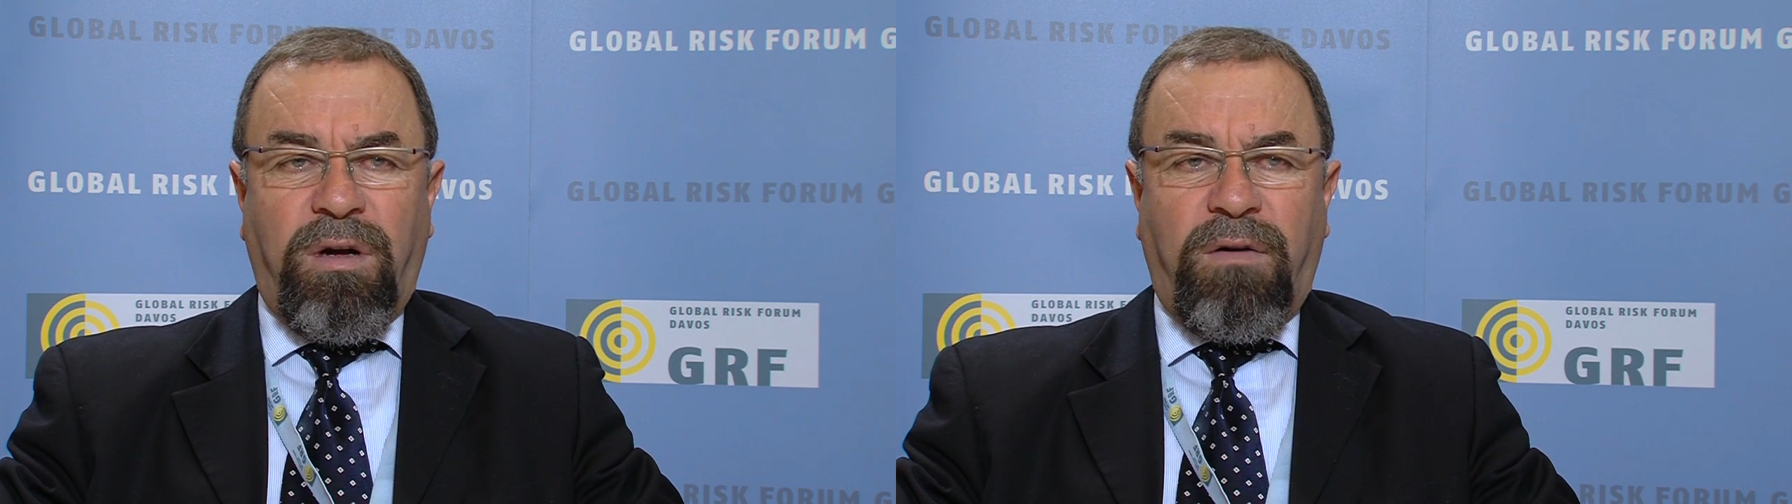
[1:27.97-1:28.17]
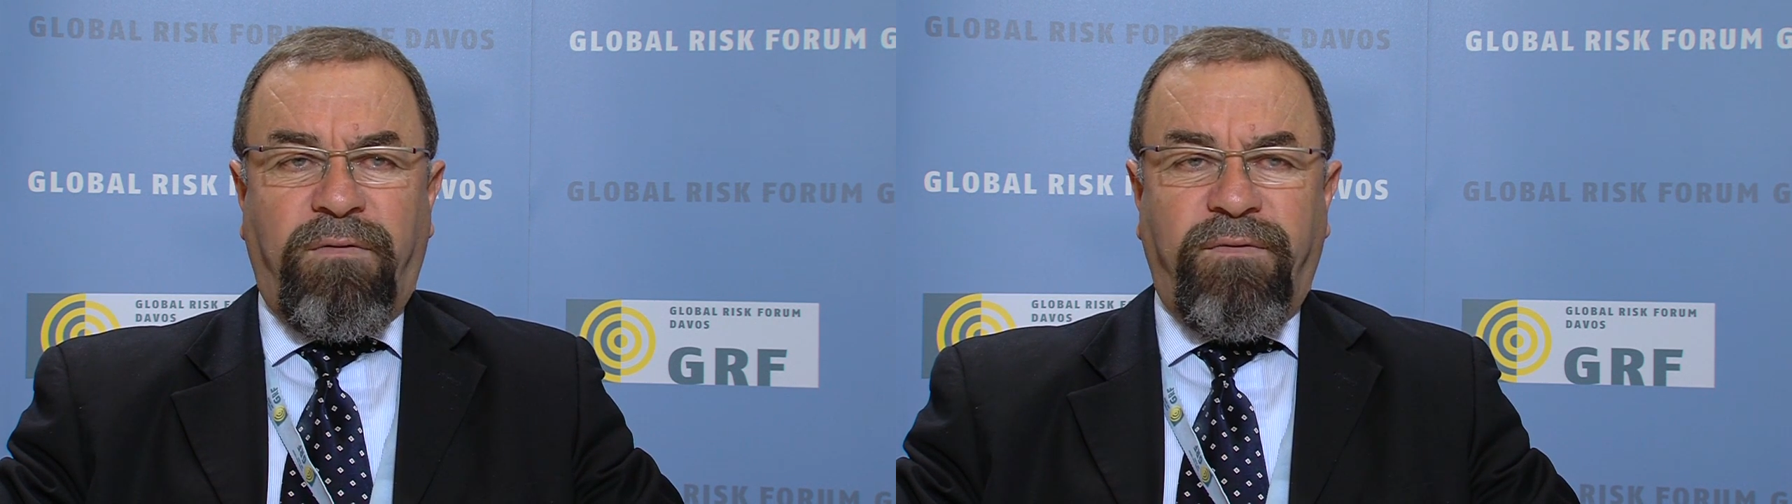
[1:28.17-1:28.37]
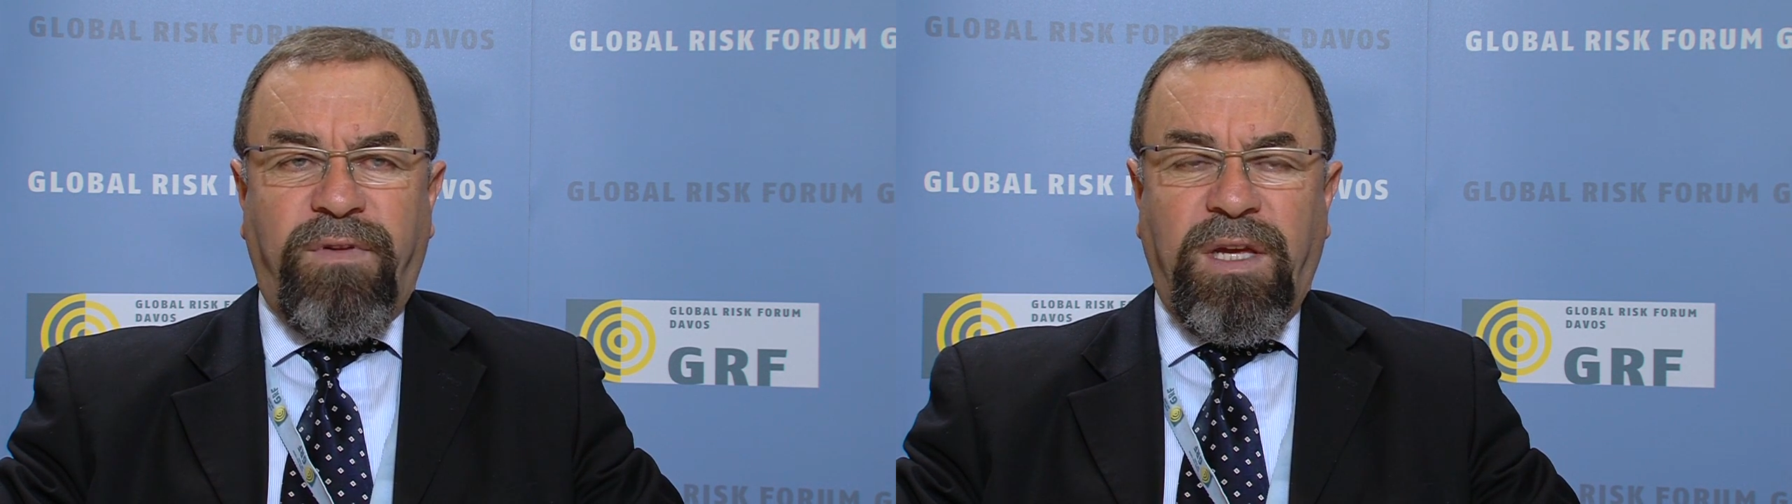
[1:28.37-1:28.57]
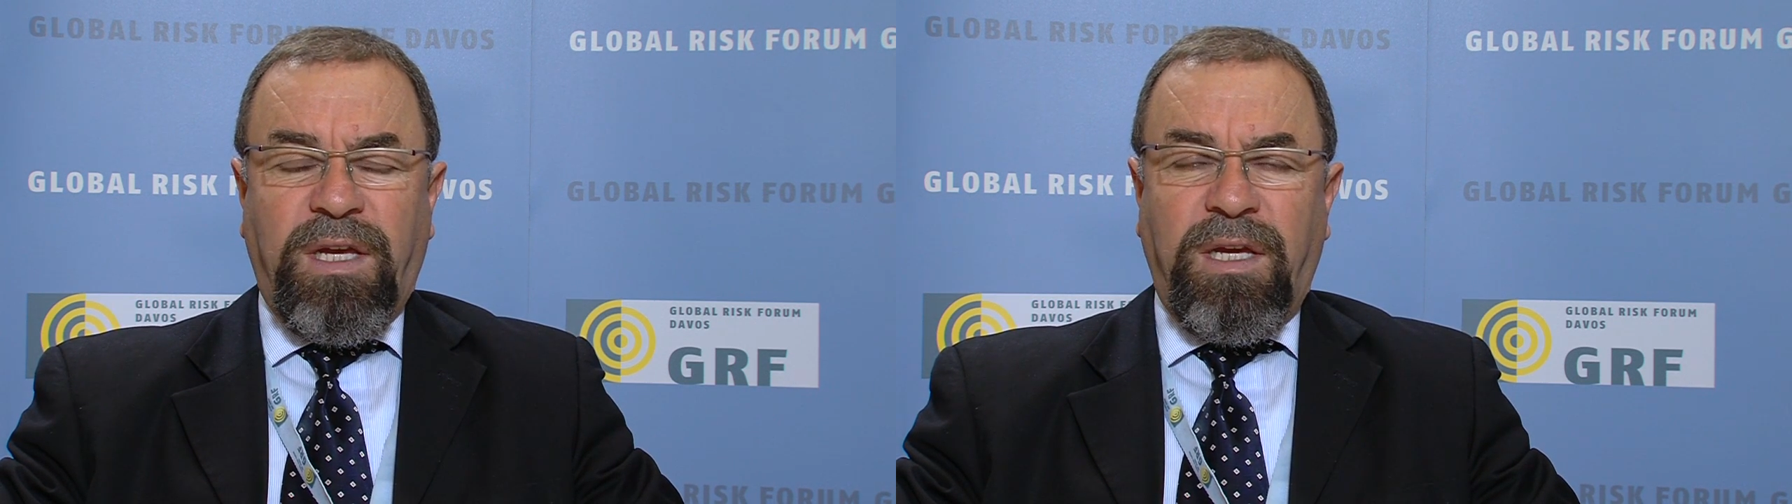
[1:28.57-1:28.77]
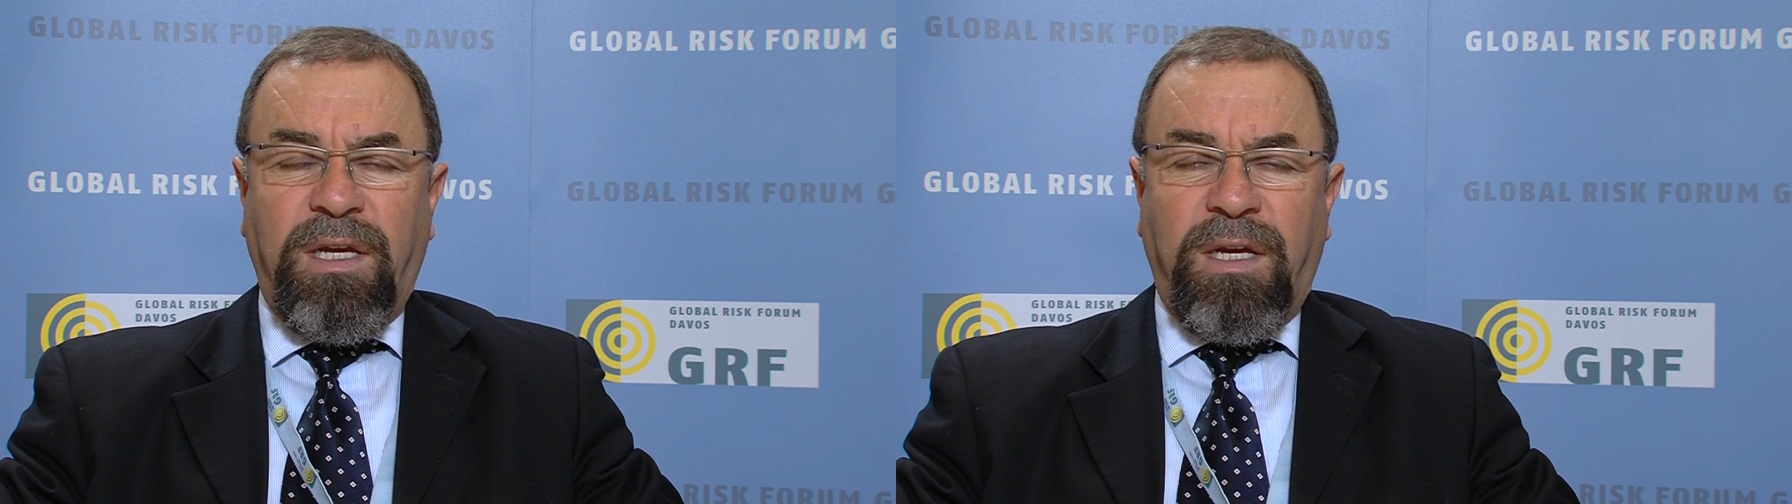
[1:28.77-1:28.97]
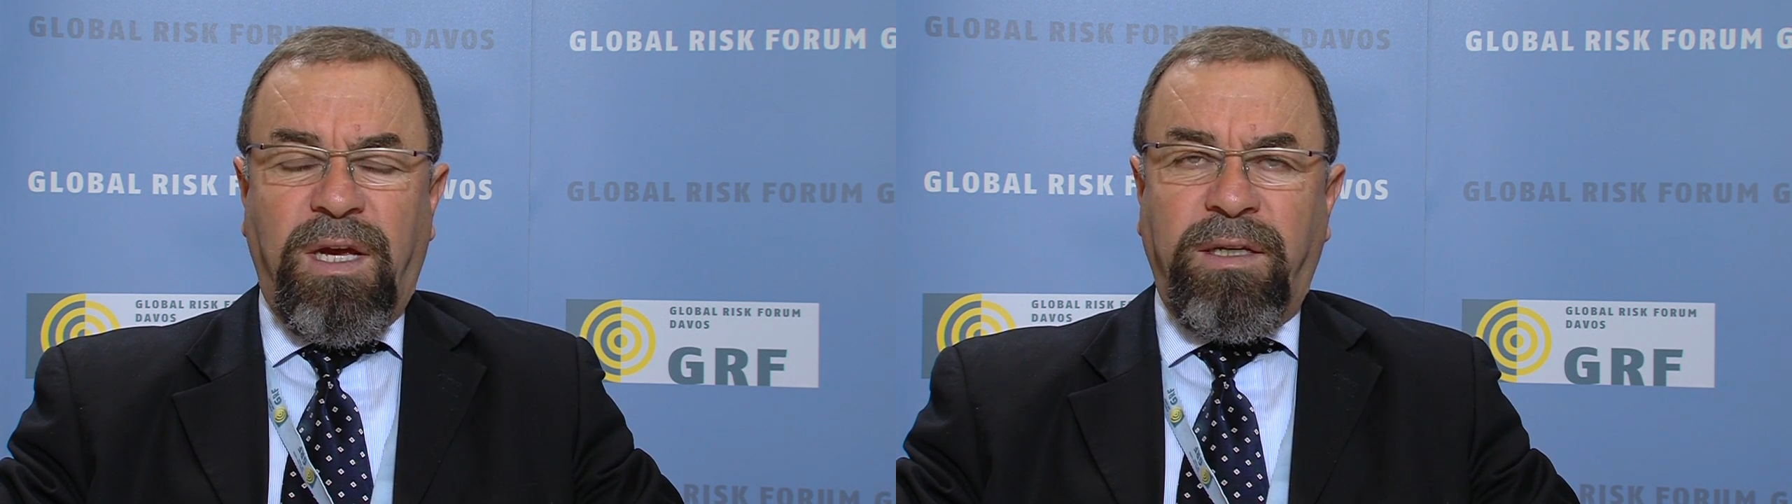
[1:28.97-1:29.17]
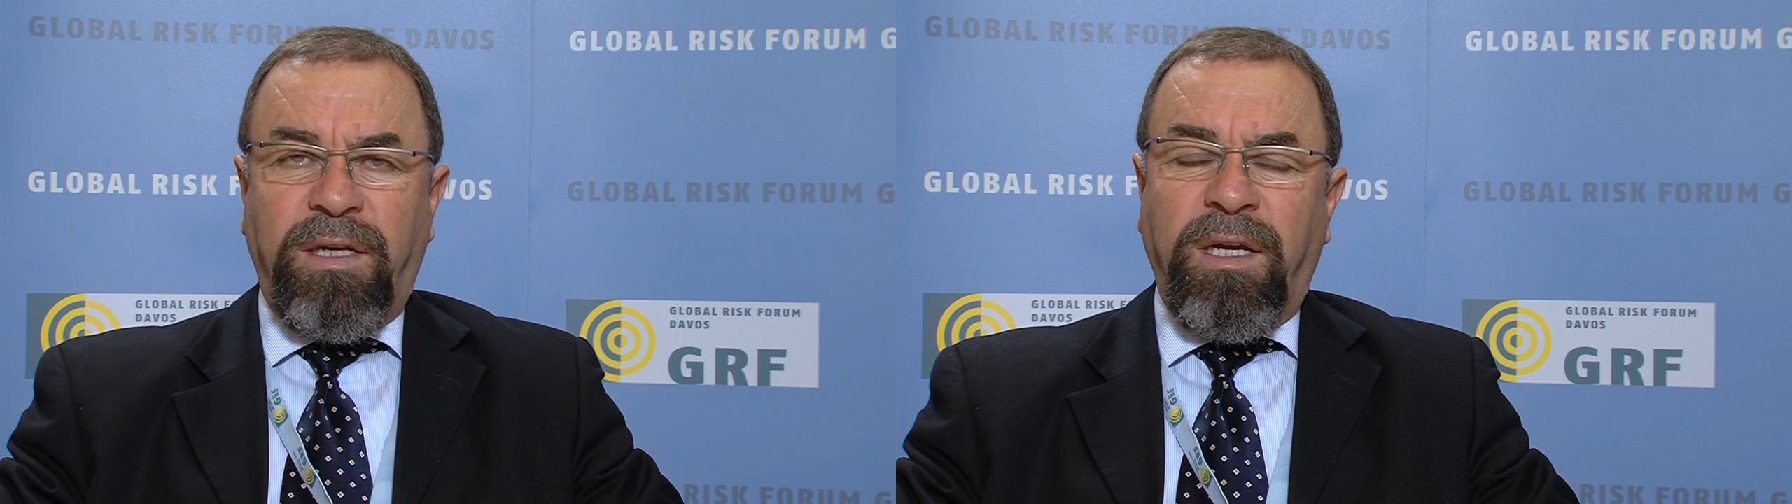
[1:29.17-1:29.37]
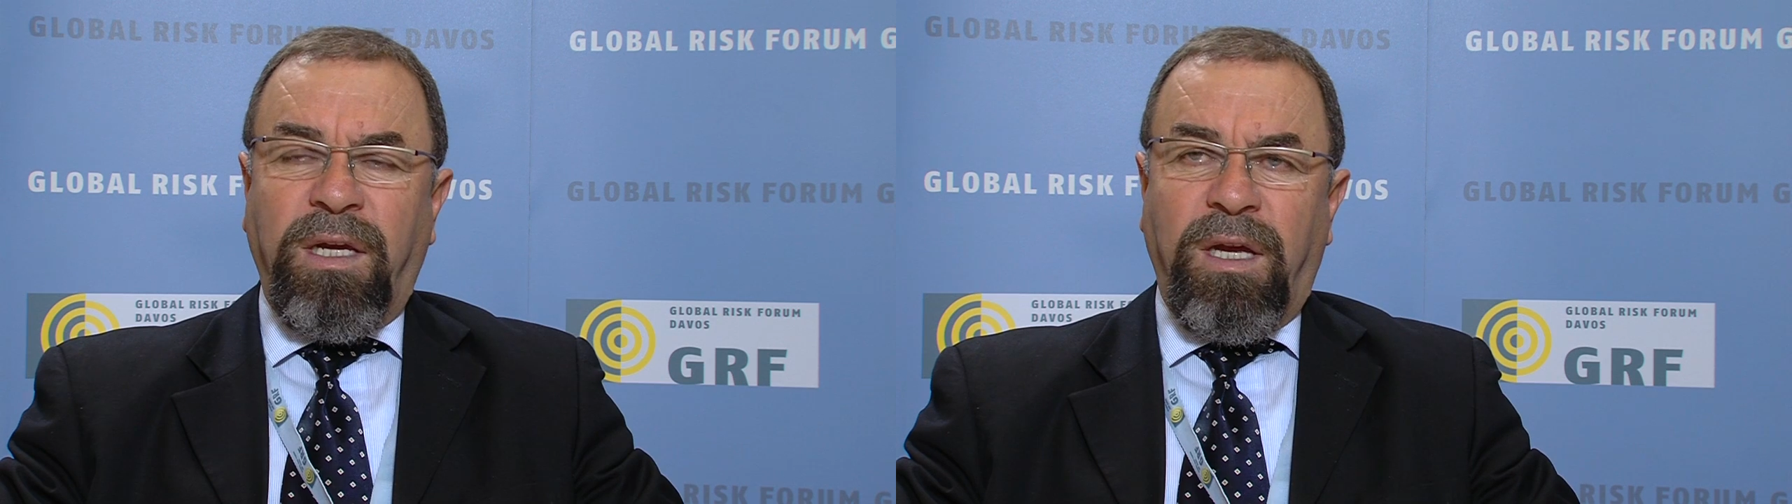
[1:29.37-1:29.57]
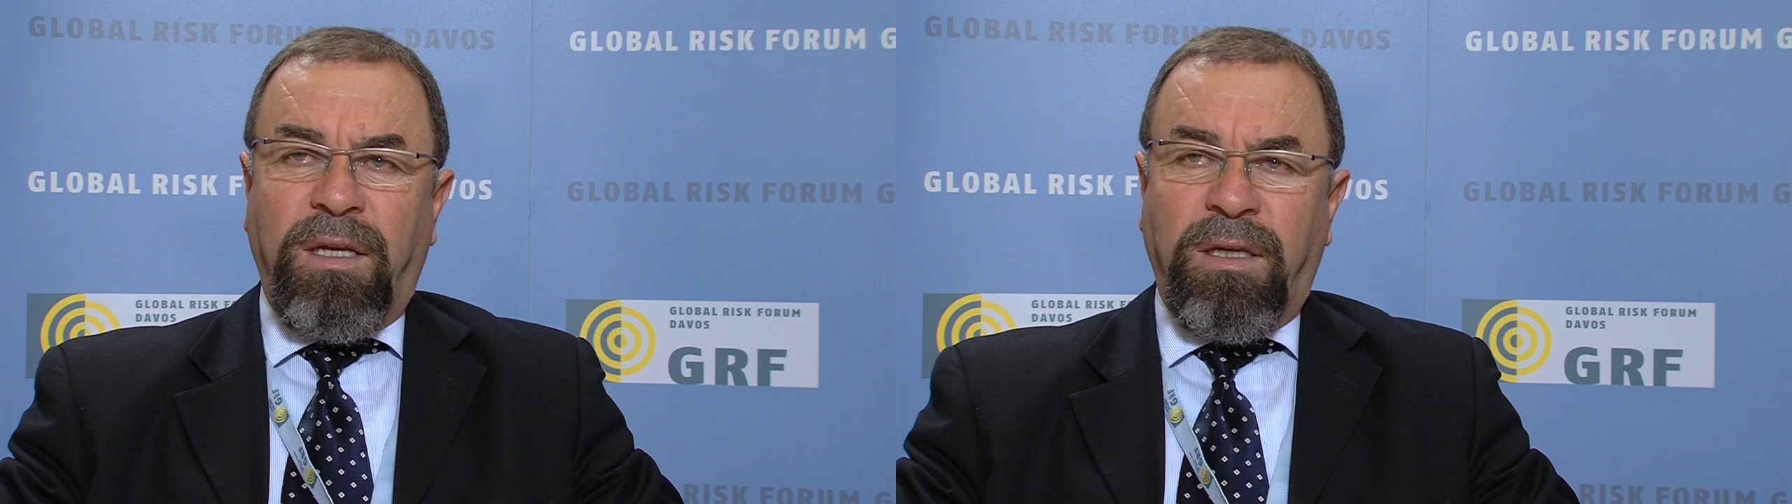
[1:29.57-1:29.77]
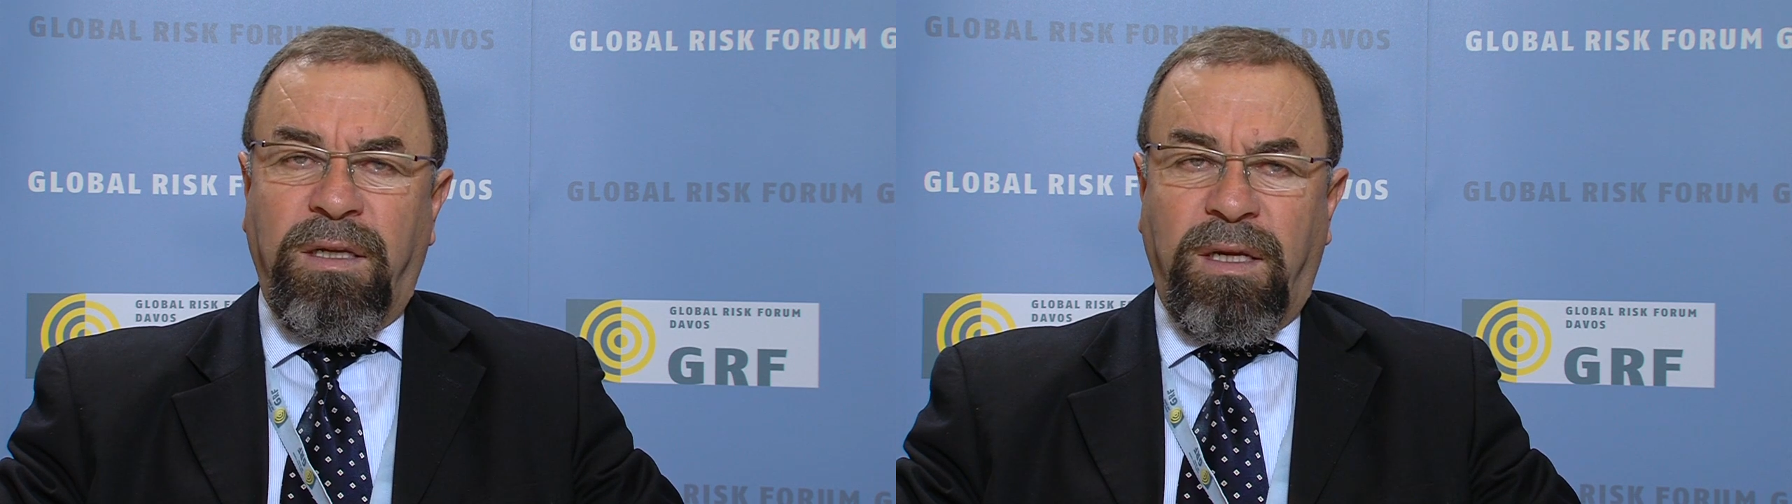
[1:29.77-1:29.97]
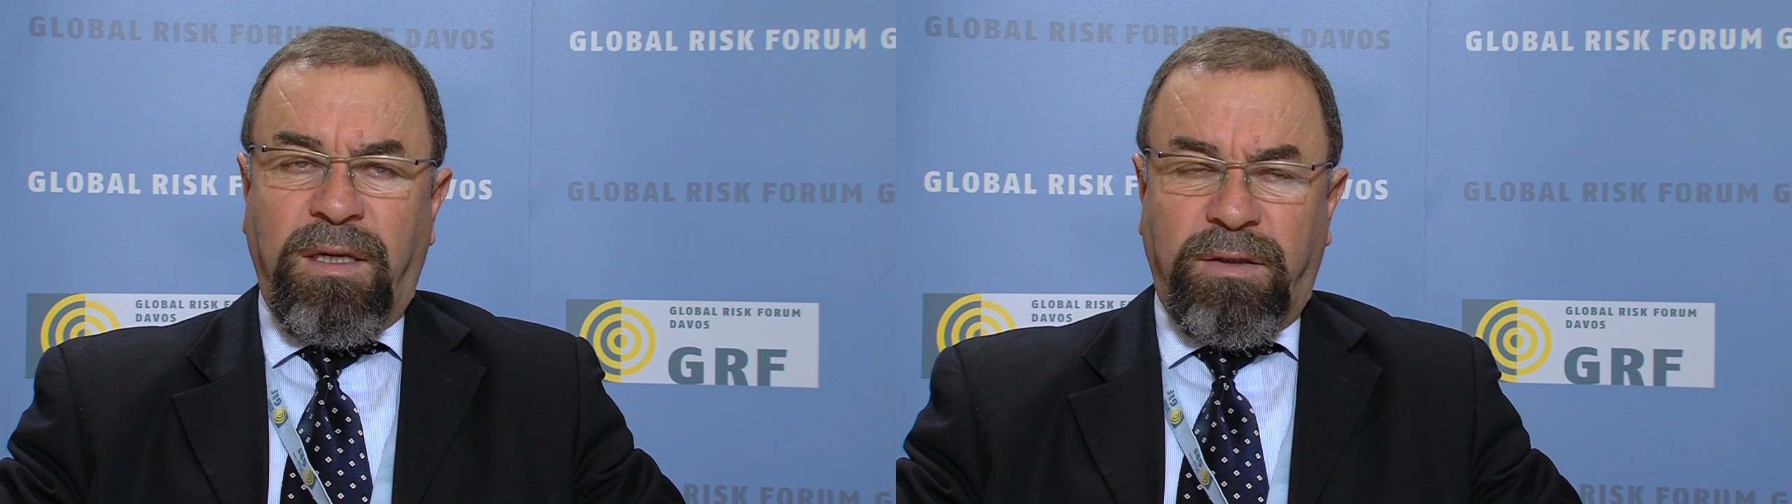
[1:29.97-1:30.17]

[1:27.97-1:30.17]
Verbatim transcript: of the uh, and, and